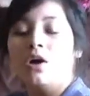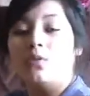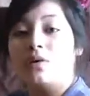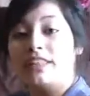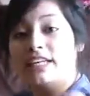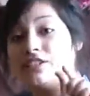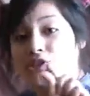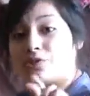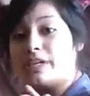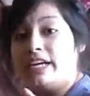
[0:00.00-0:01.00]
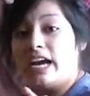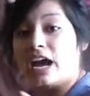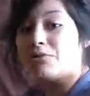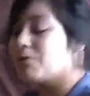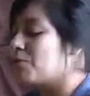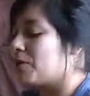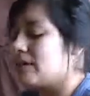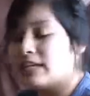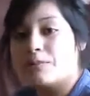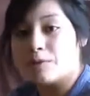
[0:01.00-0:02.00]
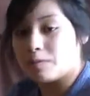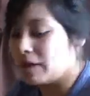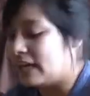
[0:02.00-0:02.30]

with a treat, I rewarded him with my